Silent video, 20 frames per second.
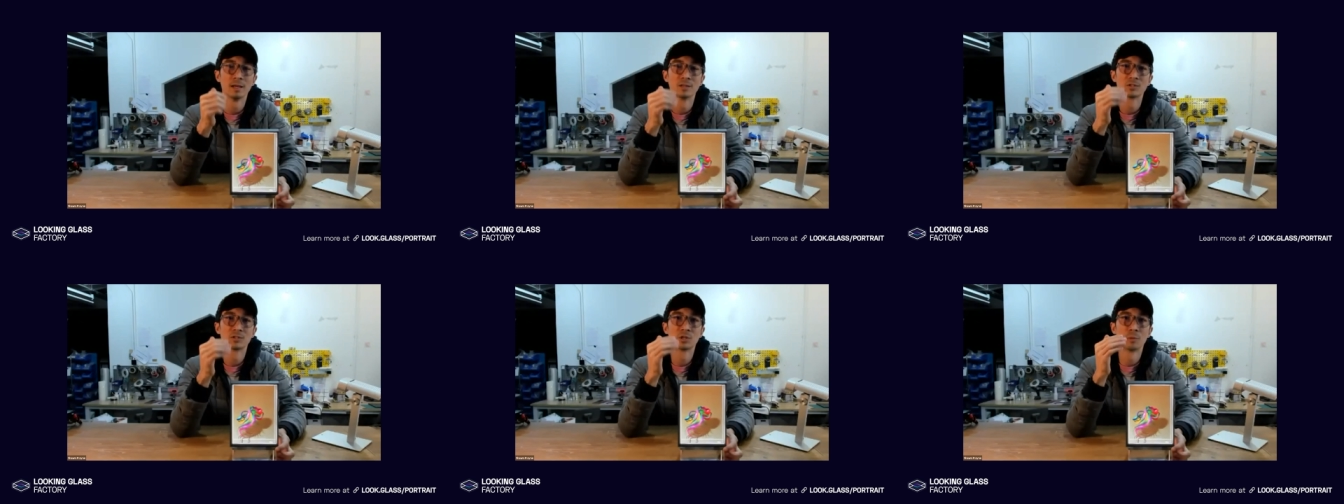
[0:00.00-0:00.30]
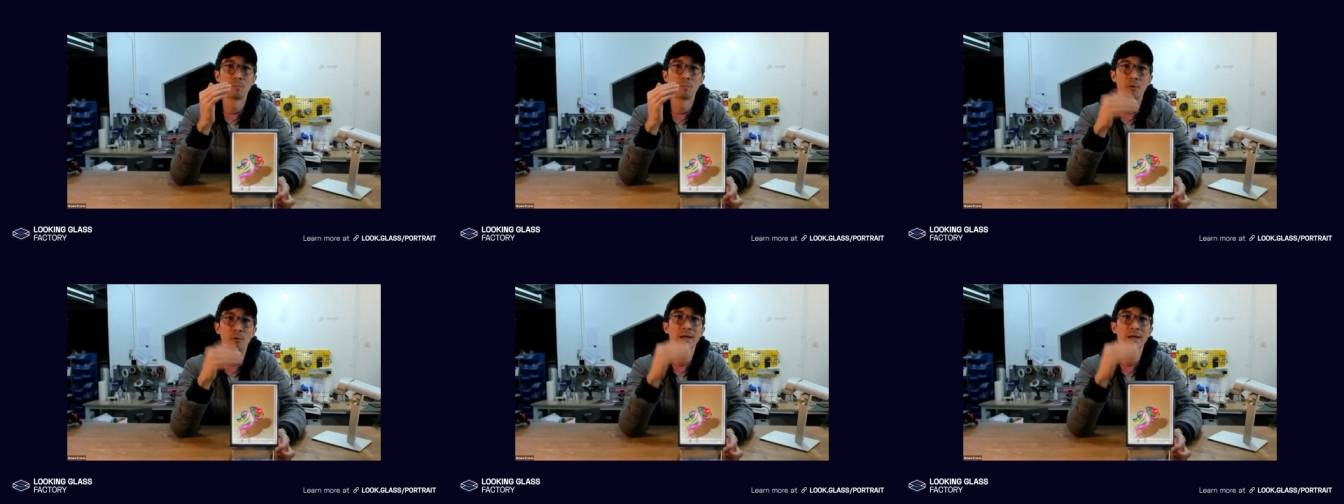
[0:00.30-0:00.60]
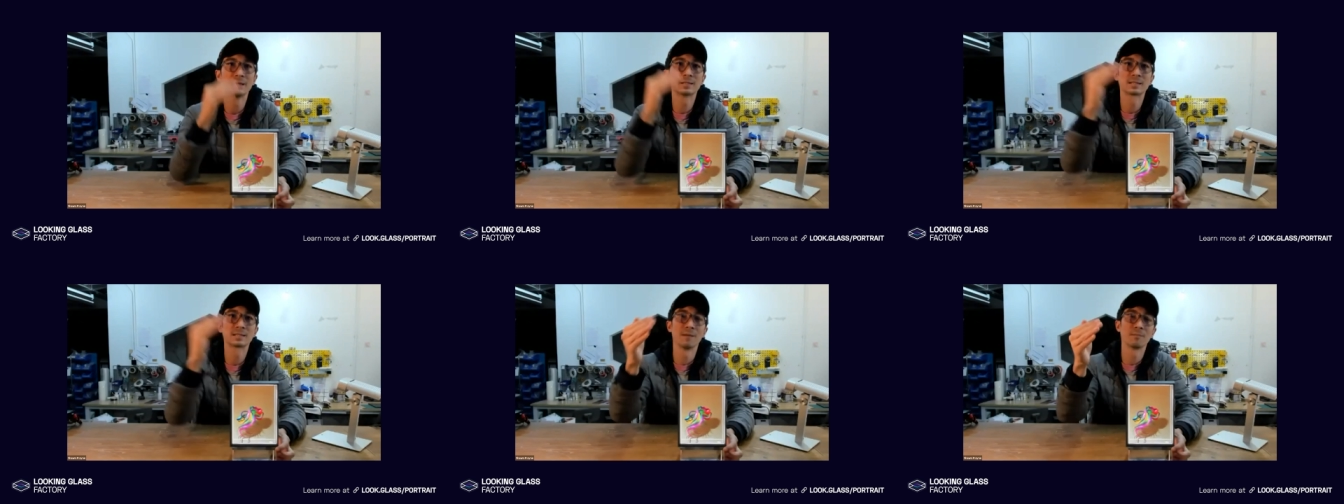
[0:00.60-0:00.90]
to
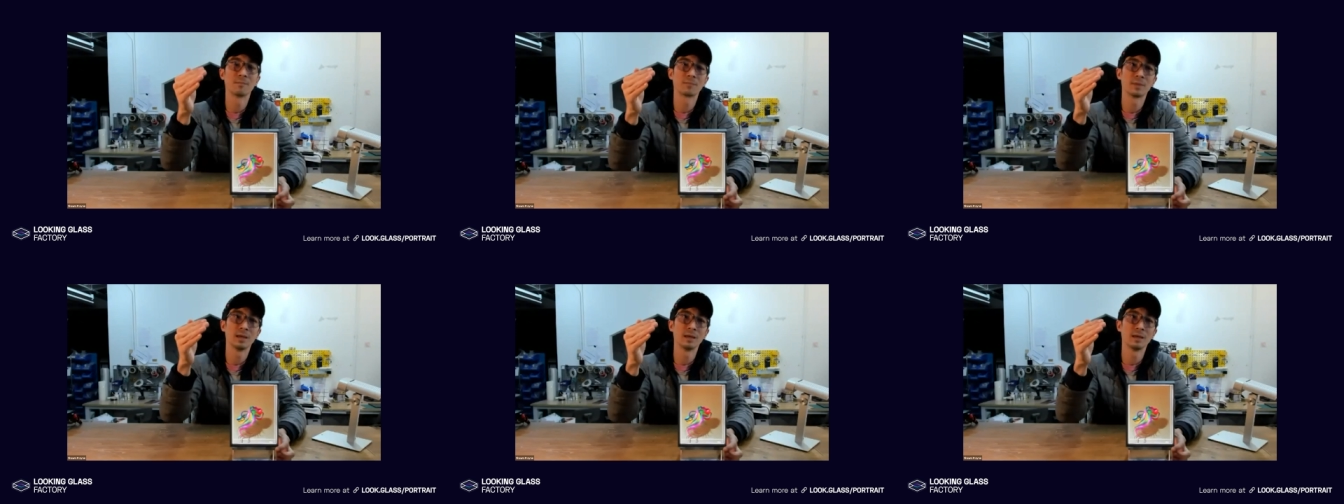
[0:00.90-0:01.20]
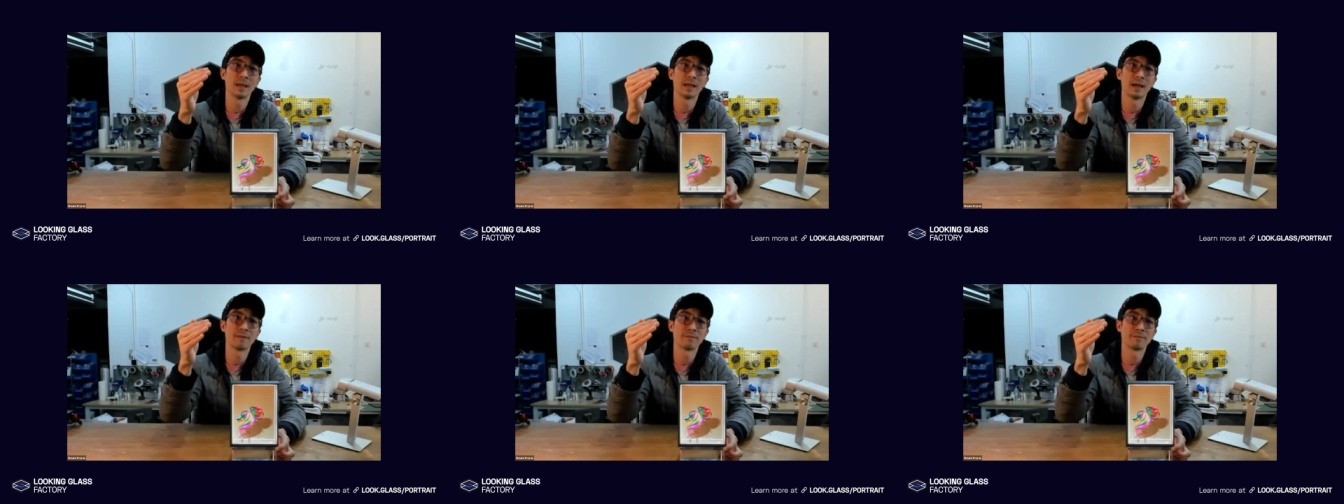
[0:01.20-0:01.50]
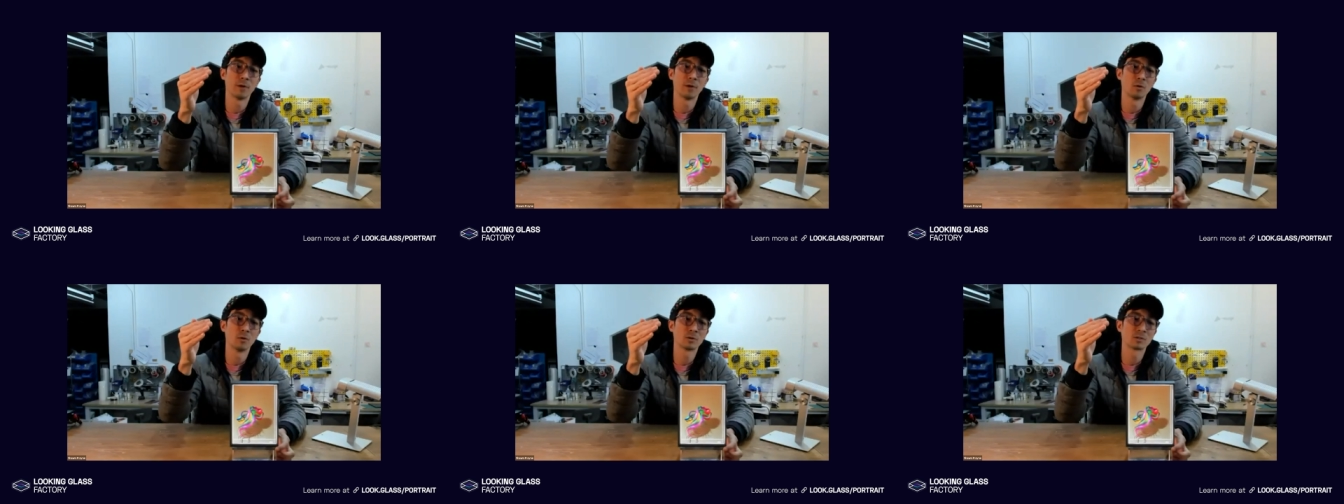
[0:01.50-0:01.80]
bring something that
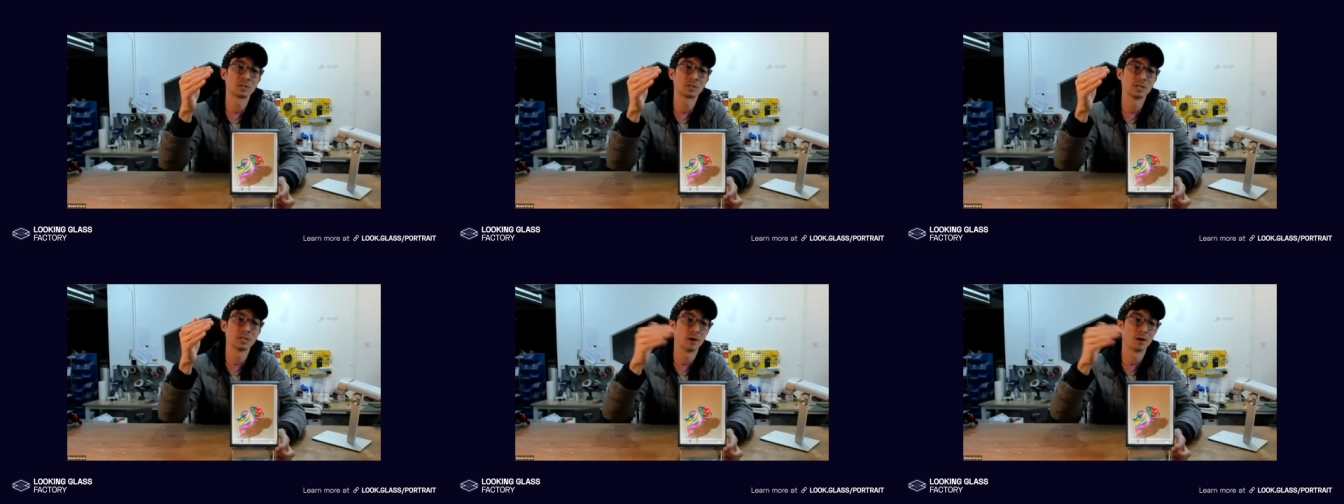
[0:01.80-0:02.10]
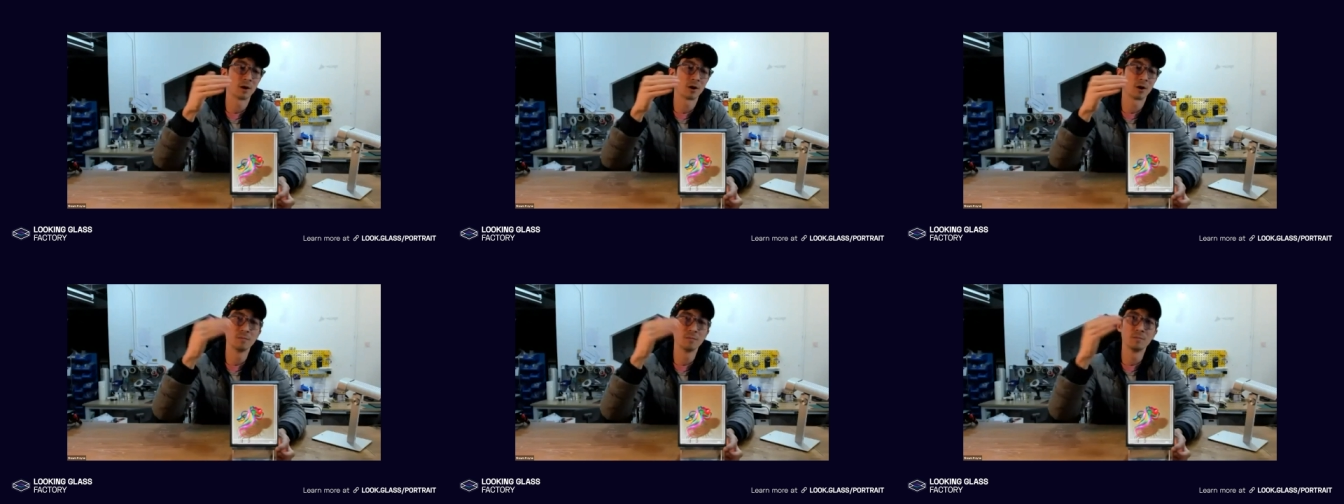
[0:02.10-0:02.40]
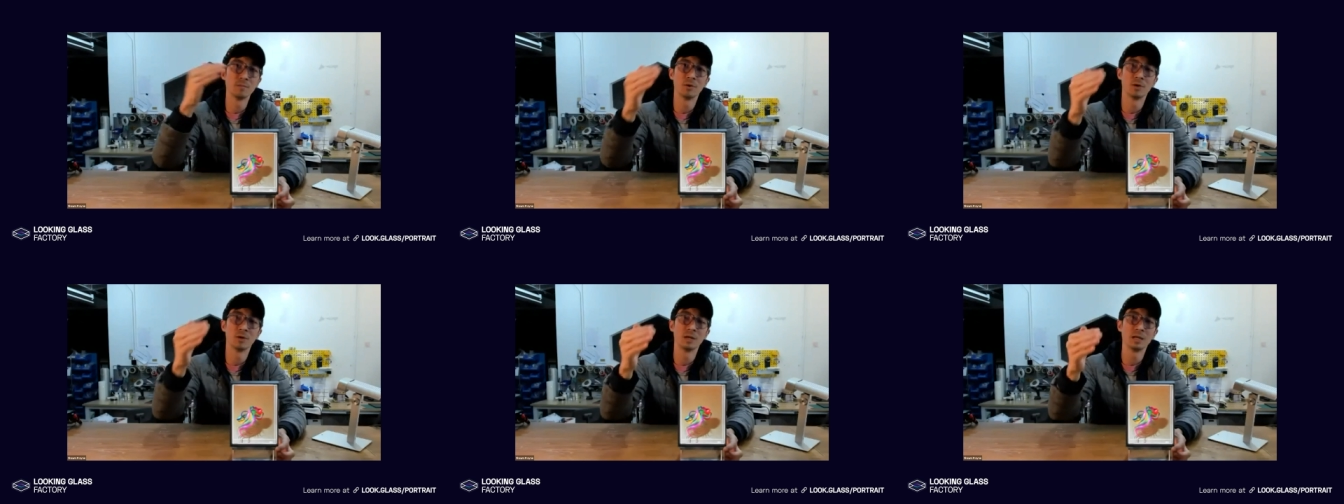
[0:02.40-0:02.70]
folks in our
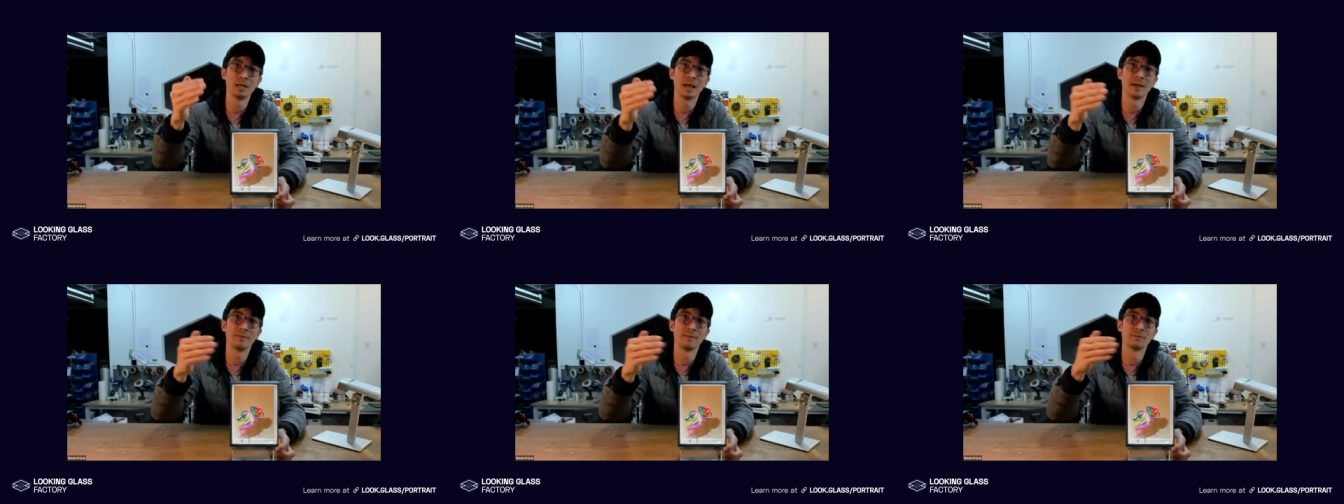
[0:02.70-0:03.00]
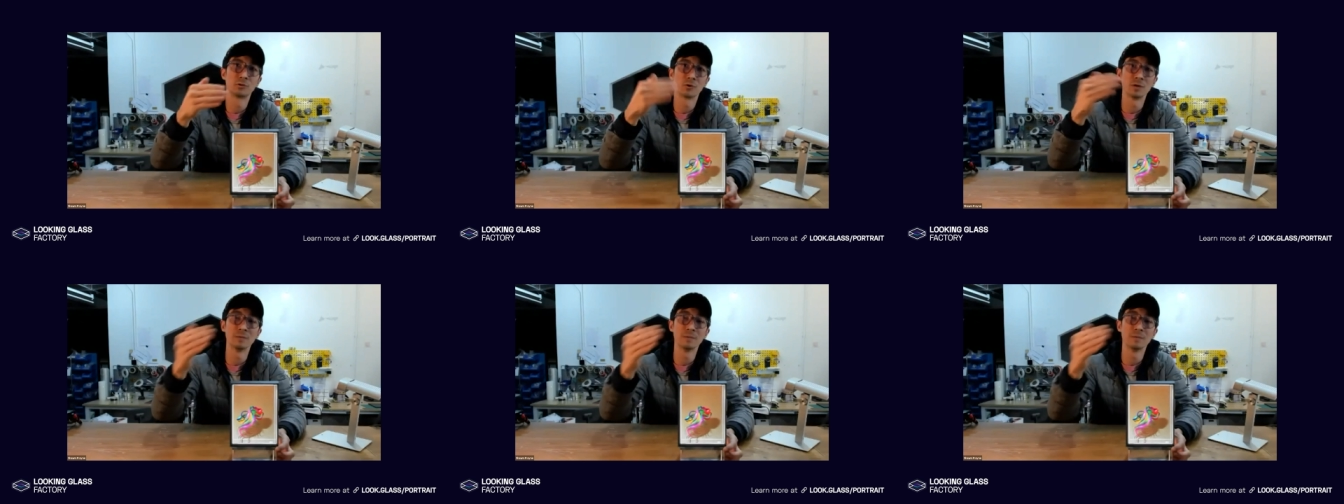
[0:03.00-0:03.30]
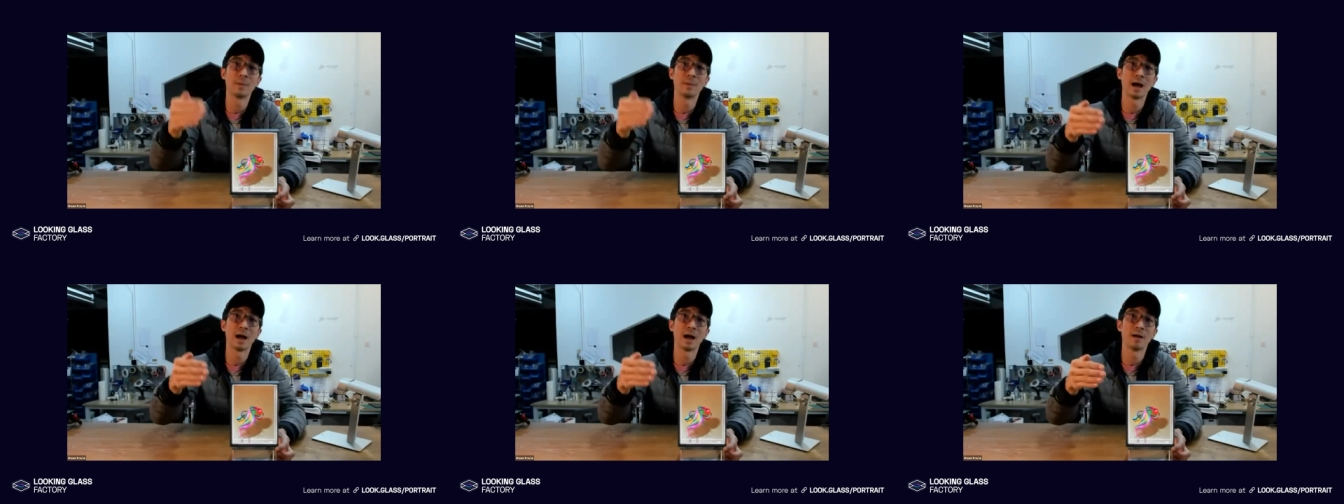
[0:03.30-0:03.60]
community have dreamed
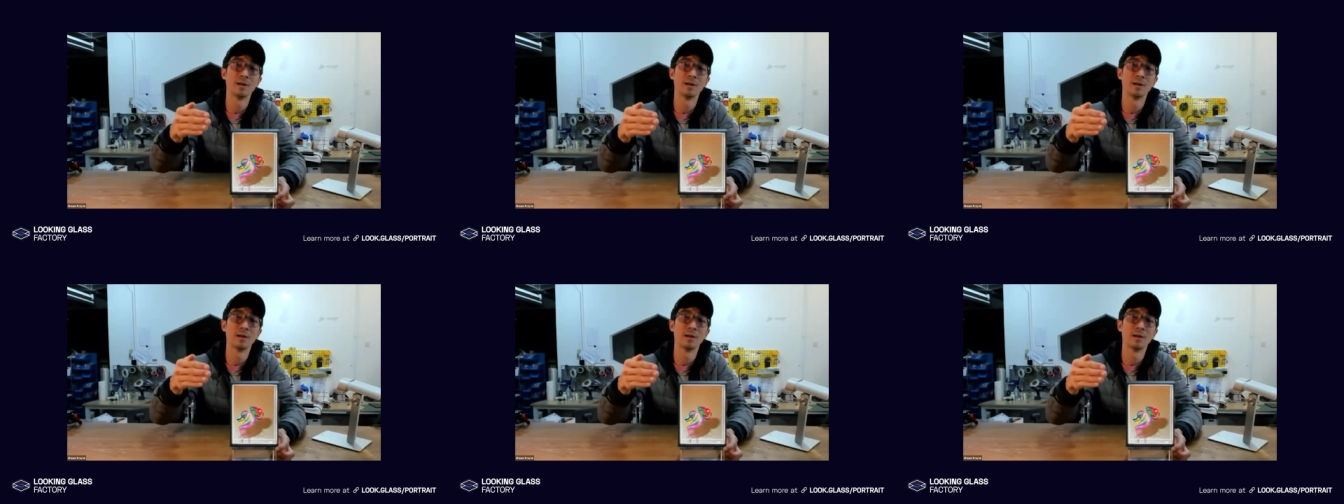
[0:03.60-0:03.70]
about